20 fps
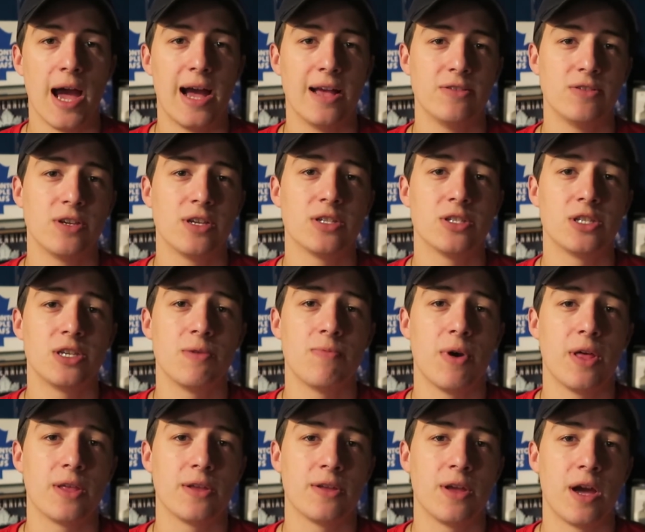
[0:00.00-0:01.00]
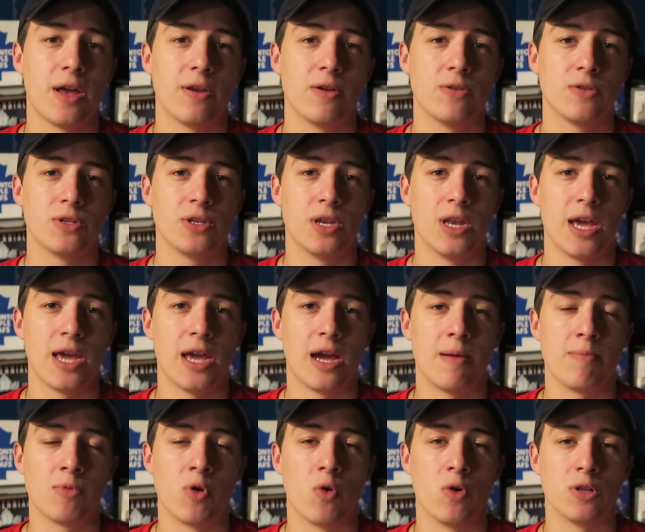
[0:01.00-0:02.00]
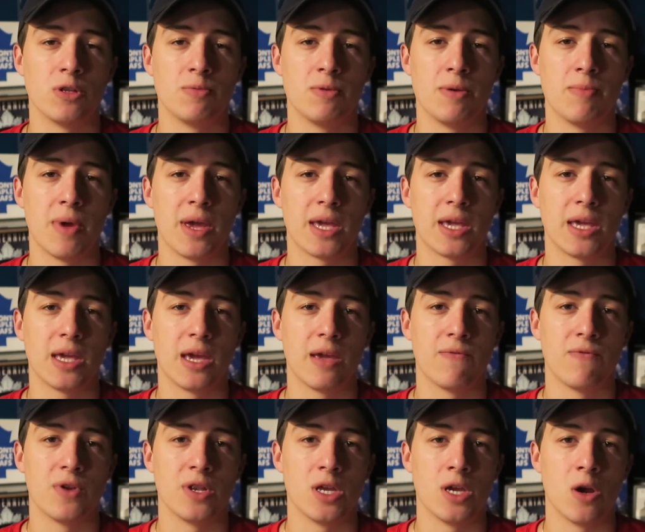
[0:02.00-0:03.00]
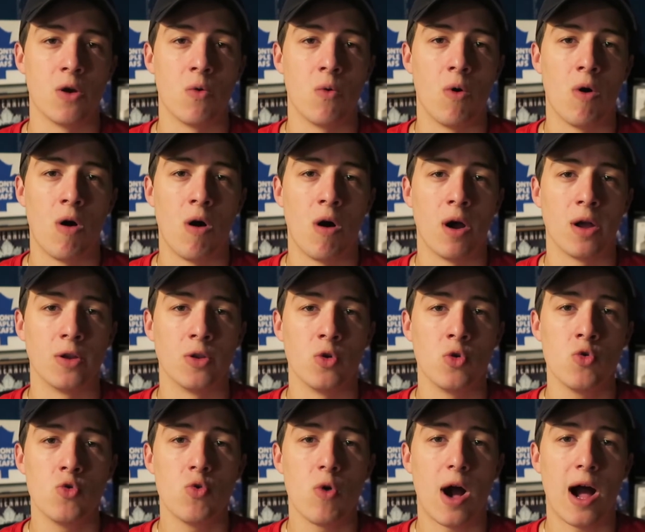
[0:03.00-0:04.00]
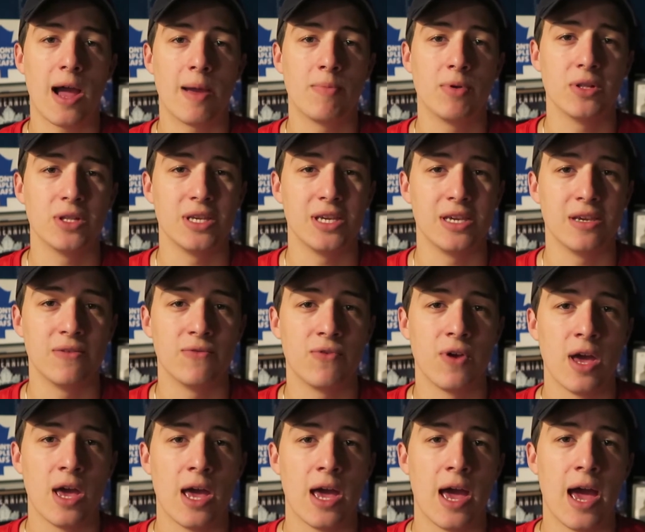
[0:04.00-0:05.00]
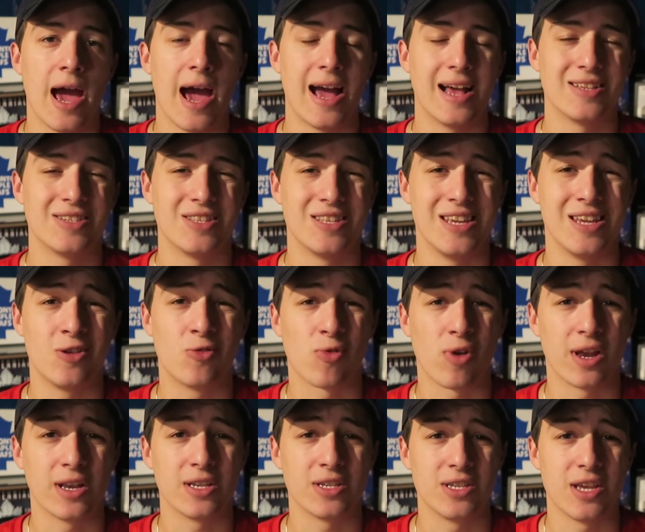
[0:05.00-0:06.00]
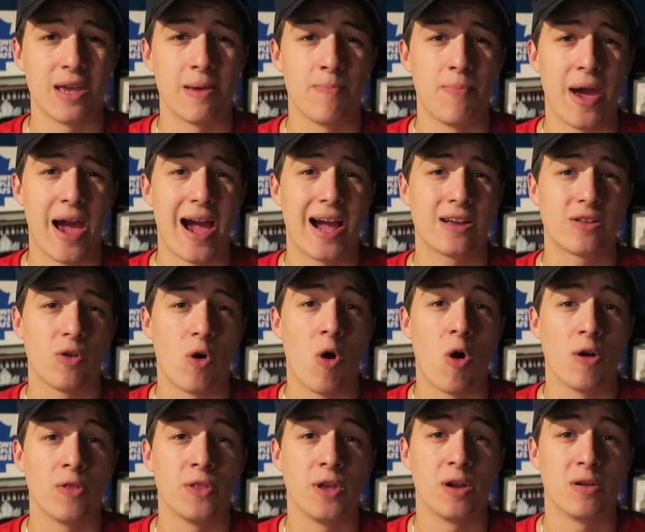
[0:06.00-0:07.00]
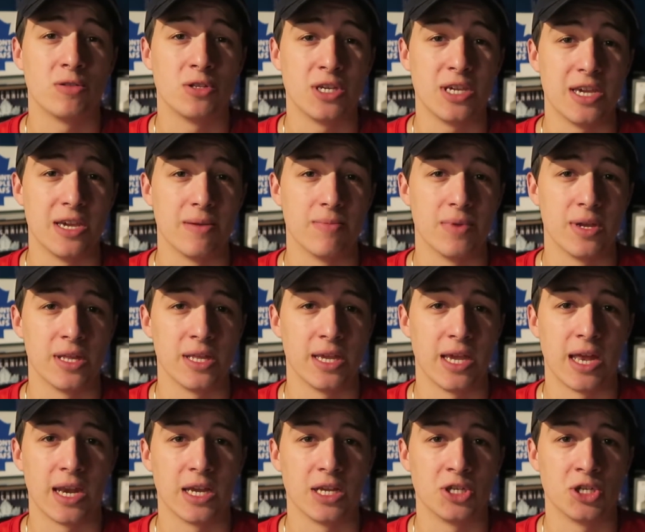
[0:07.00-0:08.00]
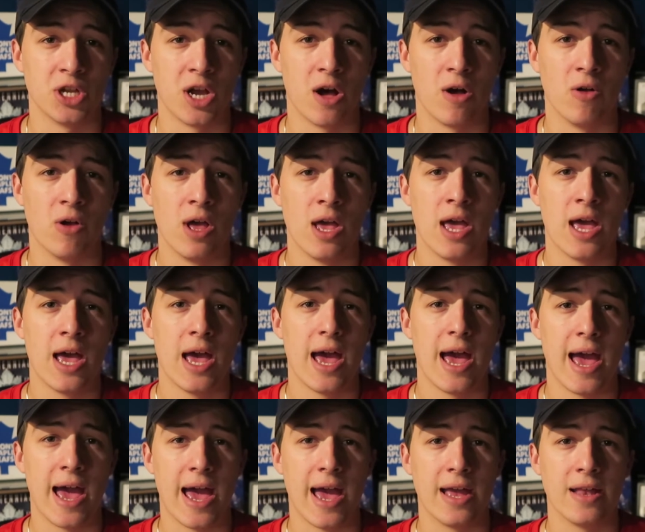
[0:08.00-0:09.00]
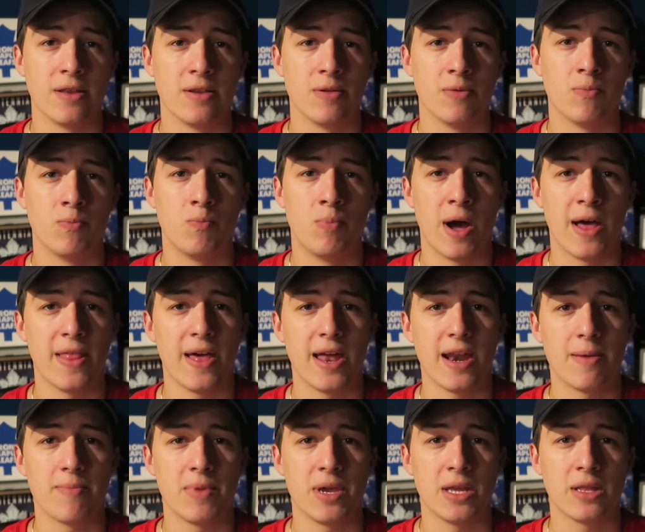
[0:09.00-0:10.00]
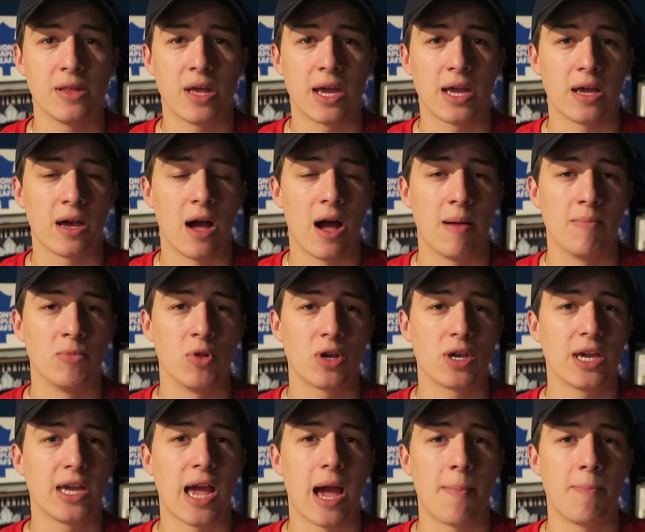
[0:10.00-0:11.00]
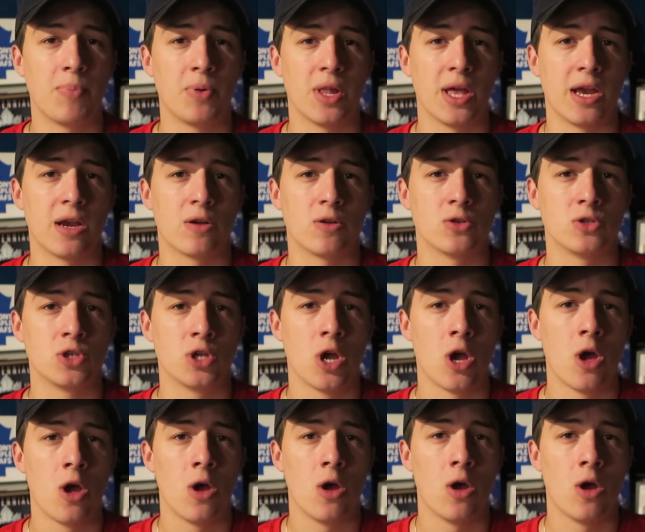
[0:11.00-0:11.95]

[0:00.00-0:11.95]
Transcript: As you can see by the title, today I'm going to be making a video on who I believe has the greatest impact on their team in the NHL. And by that I mean, like, I'm looking at players